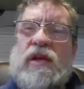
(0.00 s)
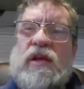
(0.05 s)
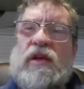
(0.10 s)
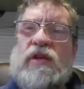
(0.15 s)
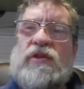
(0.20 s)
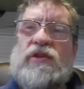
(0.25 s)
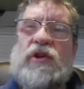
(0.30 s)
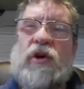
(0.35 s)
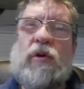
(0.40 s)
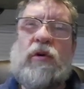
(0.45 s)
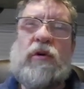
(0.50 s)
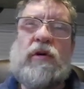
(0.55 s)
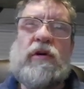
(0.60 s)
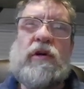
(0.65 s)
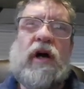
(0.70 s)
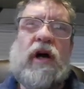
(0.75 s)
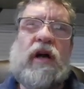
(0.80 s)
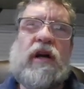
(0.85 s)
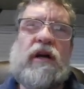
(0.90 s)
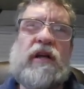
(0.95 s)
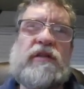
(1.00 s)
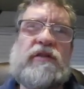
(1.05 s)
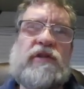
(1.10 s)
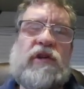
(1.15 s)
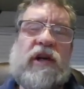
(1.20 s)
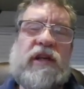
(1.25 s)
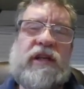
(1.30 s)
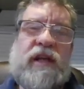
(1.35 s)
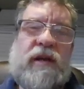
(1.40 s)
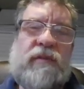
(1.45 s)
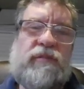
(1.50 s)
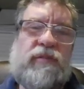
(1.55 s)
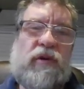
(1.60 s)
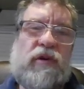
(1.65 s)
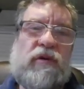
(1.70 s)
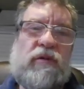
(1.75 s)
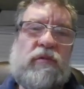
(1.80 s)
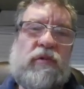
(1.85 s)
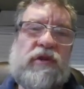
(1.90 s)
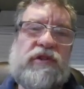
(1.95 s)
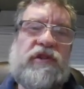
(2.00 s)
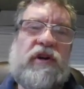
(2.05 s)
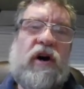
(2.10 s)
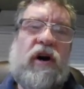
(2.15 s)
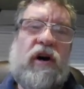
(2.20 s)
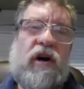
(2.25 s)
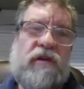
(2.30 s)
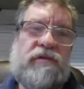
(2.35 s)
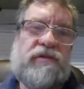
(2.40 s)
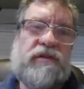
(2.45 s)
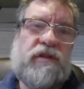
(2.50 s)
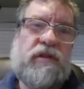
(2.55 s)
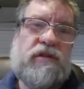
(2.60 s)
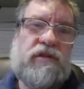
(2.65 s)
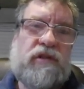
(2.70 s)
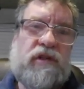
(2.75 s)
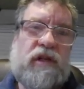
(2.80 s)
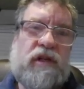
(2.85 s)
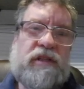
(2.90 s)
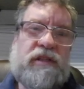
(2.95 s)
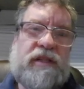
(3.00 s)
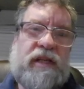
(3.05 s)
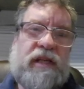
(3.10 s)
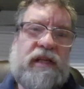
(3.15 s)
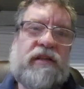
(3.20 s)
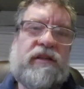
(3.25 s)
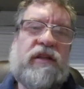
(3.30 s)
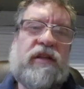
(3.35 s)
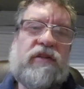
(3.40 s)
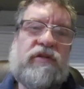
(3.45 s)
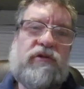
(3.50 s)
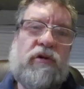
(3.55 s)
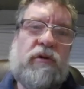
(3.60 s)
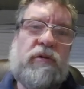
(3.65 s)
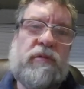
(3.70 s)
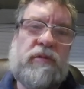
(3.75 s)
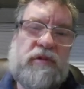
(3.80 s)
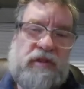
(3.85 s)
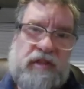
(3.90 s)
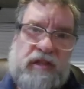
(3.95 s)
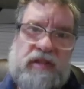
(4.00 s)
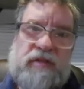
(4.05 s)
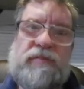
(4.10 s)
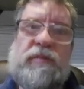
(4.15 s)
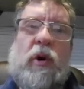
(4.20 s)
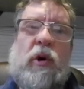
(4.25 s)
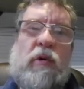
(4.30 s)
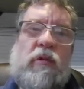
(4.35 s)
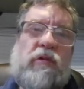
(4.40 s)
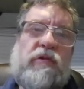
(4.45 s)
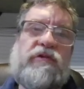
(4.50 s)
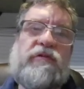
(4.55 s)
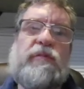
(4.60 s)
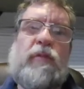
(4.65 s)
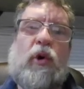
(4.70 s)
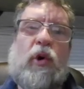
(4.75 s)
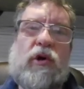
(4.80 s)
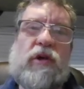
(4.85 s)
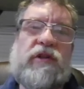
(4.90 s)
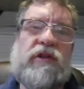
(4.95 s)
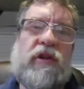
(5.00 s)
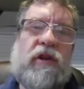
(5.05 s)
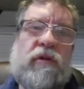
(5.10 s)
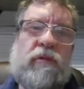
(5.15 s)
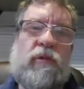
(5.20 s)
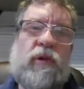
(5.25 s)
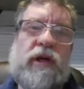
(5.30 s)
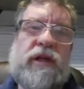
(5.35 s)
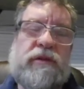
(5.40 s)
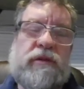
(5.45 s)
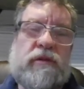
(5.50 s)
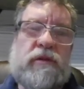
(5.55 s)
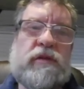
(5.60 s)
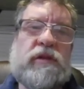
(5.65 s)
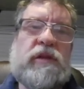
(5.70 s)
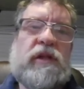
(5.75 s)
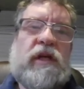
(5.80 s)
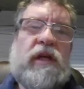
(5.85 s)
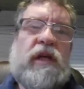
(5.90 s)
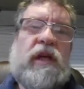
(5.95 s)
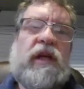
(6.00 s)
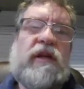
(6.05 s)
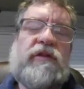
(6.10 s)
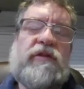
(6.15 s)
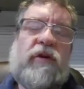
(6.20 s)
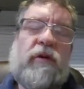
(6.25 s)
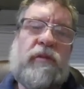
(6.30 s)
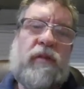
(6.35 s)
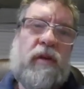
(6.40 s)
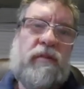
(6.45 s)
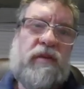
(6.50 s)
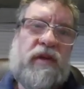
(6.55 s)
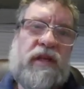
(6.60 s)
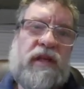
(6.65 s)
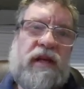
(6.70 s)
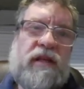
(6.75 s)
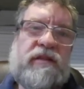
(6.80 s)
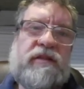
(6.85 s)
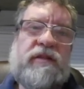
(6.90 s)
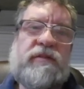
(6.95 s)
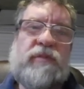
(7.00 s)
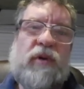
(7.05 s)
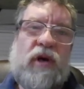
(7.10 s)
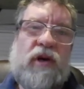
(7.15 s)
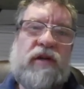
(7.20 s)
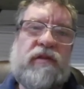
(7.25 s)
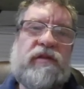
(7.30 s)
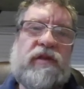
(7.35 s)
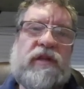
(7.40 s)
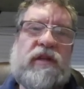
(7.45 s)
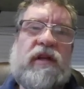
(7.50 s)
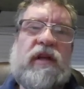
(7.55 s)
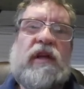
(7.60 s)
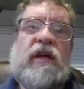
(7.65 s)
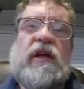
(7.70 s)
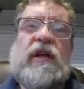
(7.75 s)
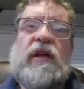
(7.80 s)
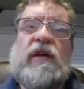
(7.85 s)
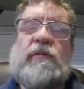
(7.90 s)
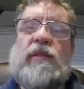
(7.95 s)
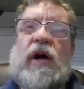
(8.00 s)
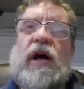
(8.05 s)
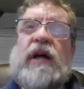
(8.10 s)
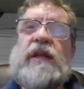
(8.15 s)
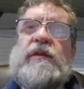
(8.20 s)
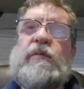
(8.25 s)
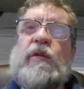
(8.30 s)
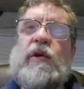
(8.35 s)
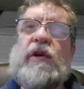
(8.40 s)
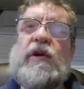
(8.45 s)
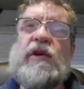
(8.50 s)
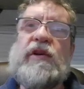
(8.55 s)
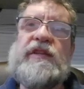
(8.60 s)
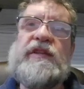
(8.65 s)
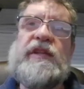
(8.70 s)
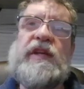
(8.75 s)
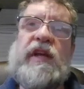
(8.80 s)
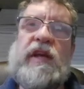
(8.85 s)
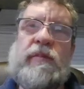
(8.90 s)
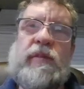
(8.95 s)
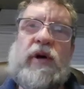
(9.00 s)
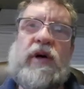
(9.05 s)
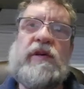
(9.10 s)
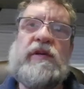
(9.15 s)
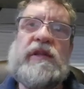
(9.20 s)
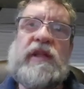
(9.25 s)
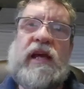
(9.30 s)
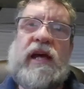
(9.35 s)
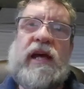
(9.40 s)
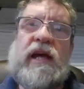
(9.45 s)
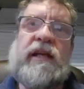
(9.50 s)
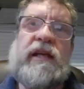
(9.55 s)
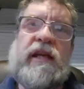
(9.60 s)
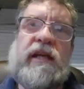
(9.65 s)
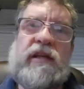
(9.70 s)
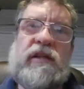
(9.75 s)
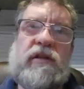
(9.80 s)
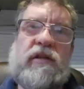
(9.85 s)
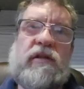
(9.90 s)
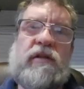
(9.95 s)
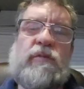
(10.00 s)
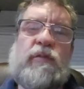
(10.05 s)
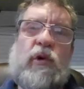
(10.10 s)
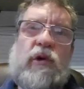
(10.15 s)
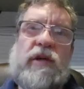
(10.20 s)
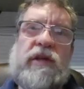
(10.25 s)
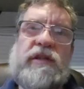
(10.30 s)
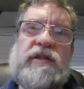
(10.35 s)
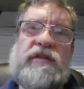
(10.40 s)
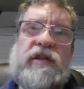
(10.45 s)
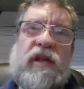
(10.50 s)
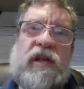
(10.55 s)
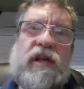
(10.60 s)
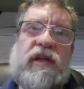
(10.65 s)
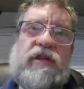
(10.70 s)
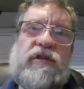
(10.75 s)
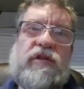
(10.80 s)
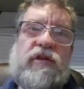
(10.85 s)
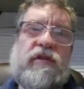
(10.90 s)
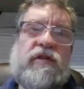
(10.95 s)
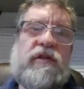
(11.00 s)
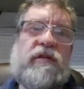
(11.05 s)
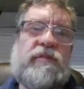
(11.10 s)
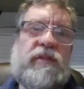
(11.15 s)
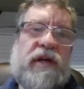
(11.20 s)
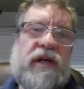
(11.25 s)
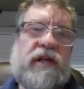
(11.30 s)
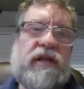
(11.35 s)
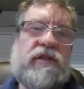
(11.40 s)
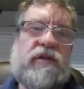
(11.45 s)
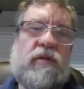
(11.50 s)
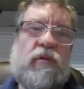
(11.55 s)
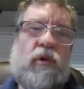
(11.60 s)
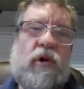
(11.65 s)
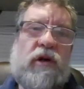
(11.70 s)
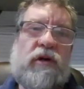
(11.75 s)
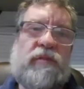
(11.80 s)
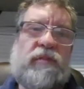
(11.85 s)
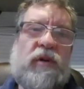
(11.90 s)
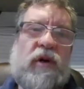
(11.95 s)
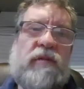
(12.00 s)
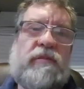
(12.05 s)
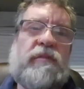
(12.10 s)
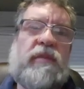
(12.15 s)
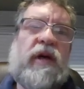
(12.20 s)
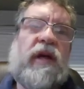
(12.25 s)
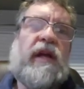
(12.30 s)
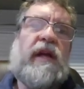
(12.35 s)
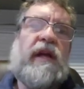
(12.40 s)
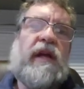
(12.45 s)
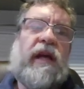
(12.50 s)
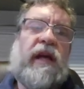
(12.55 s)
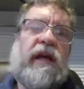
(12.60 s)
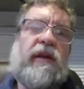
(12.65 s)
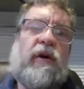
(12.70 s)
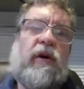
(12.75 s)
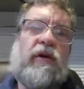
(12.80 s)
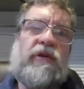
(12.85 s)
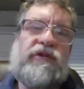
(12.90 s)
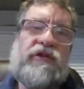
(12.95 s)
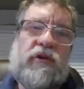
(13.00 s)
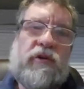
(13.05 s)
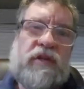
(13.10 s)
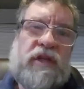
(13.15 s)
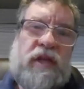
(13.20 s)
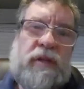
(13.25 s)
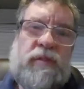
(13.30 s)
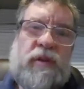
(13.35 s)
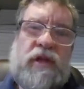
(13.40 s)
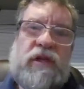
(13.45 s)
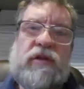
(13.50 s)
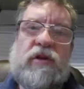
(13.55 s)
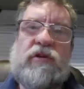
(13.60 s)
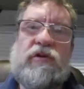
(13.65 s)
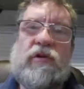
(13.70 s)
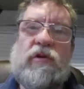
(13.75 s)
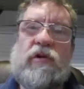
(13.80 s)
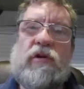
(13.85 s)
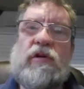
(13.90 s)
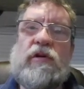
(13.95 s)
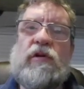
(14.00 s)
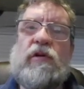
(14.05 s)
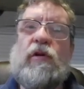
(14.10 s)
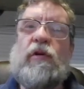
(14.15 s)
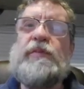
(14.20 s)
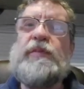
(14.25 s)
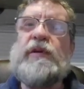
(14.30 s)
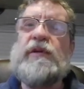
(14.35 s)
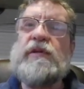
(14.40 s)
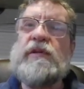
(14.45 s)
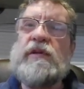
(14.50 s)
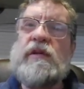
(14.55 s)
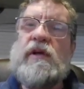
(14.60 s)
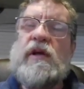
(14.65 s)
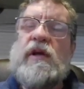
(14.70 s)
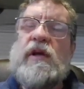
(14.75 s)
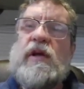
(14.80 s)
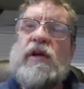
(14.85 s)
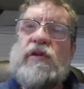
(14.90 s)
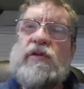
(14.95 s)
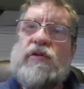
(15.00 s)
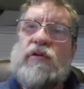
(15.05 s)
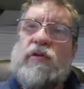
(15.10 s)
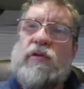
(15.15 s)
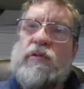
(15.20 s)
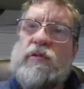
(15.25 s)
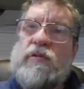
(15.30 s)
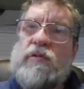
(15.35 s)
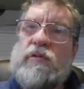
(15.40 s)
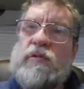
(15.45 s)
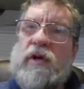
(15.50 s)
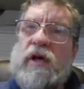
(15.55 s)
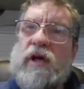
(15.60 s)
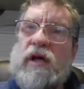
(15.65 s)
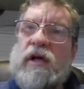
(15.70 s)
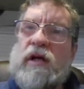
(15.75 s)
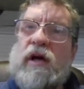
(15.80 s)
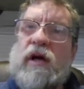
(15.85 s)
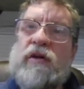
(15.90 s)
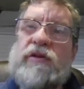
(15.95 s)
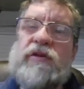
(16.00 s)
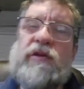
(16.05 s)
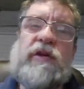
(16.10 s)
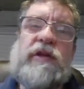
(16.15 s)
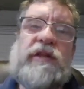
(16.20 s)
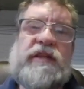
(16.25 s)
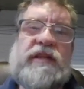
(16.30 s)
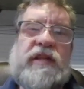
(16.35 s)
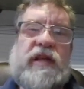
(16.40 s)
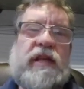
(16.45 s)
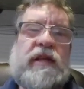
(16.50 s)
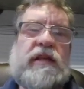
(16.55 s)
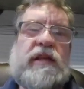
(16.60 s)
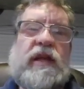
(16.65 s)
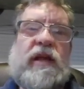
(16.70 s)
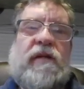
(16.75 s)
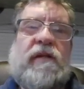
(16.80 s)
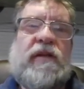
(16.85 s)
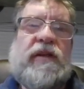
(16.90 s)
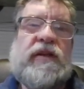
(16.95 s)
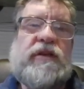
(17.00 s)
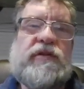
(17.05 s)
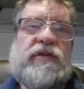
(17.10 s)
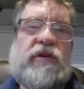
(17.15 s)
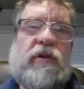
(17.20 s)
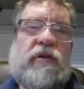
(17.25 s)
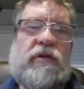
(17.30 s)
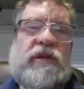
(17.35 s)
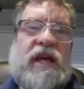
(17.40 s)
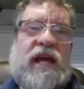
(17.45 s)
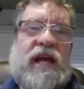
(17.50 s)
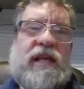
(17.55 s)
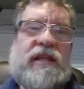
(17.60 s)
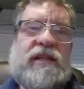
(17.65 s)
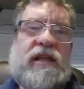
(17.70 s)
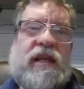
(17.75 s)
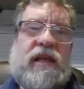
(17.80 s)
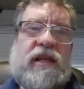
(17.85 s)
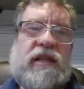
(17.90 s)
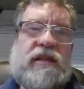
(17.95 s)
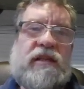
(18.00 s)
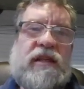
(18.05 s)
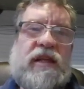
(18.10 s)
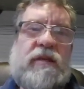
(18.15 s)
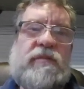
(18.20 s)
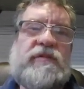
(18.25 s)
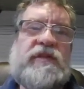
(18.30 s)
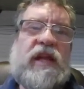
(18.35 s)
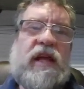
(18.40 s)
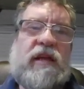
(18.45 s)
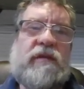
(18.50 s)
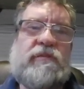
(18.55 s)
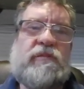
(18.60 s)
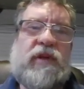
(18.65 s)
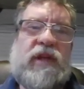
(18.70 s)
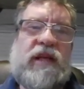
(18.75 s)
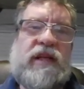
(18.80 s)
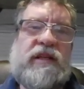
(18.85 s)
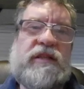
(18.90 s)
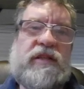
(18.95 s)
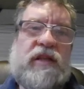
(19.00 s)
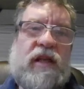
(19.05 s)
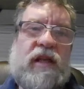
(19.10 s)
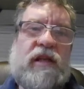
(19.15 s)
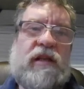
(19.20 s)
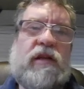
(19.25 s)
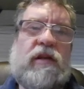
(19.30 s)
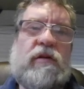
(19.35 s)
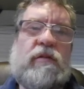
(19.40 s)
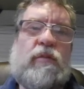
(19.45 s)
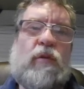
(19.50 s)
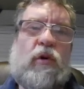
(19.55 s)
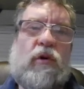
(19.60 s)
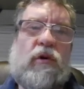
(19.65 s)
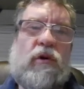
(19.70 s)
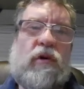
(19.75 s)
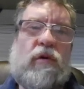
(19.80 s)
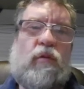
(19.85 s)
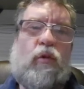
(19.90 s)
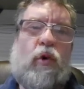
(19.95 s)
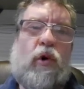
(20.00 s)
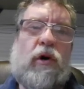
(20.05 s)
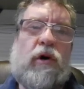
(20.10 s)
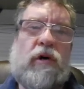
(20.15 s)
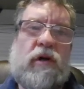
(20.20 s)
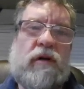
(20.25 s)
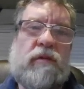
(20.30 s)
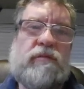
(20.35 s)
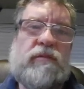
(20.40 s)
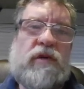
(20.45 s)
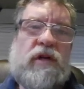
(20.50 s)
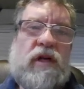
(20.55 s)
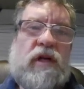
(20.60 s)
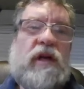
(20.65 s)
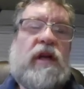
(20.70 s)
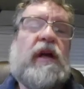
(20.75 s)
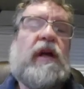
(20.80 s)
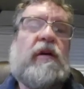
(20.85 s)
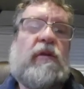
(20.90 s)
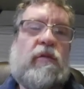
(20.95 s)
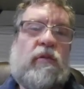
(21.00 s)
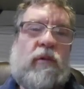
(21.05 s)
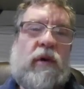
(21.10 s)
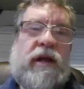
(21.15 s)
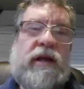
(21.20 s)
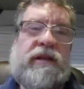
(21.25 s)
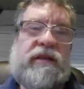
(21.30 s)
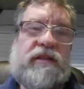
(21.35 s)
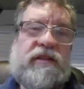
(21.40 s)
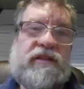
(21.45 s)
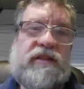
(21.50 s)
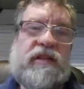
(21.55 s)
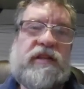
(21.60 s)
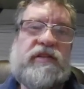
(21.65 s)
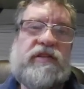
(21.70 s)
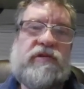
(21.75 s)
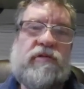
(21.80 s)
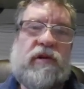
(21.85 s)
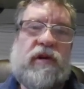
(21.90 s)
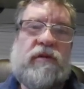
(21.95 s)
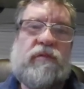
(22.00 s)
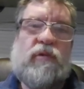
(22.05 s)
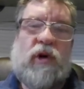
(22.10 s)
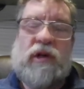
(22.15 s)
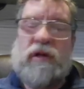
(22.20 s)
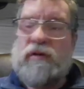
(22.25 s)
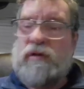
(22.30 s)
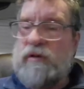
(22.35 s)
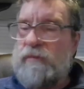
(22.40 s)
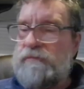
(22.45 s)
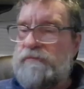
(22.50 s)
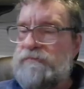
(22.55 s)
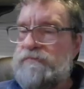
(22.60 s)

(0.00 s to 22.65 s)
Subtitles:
So our truck camper was off the truck then, so it was exposed more to the weather. So maybe that's part of it. But we're going to see about adding a little more insulation behind the water pump, and also keeping the door open to under the sink, so that it keeps that place a little more warm when it's extreme weather.